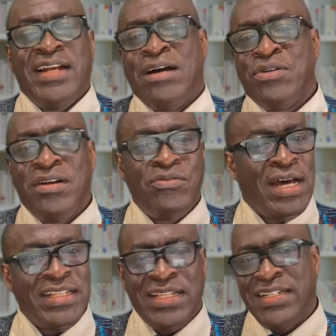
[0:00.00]
Now,
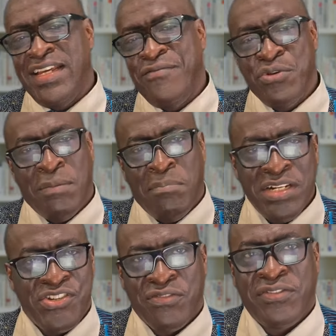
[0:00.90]
rather than give you a
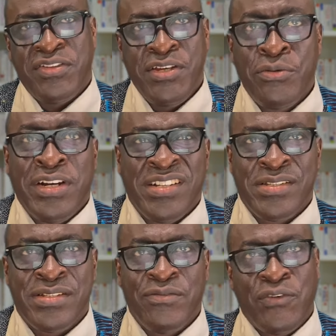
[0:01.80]
bunch of
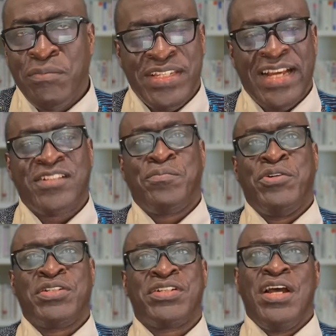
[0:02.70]
theories from
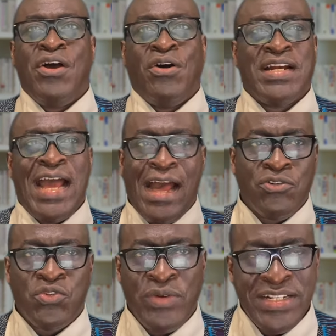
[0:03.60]
textbooks on
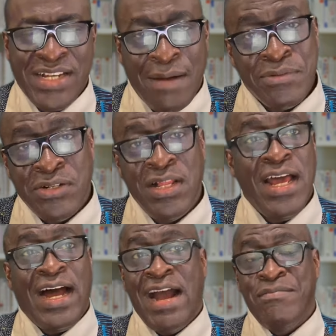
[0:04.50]
how to raise capital,
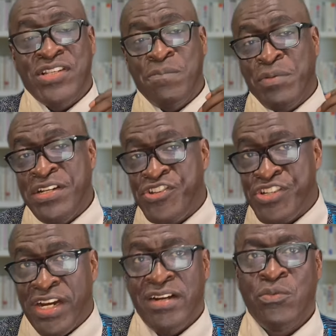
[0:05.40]
I'm simply
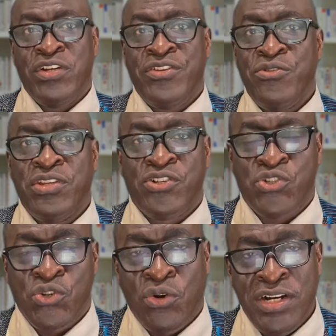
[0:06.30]
sharing with you the
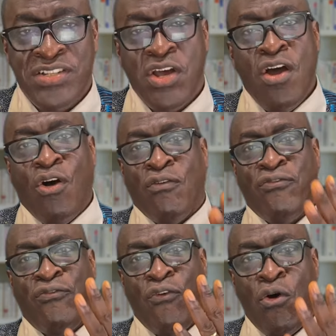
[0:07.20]
stories
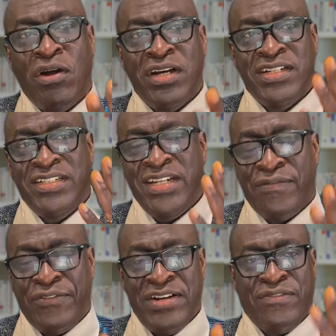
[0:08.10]
of 4
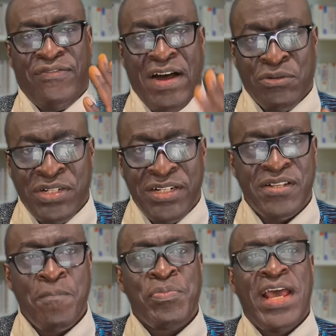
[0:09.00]
different founders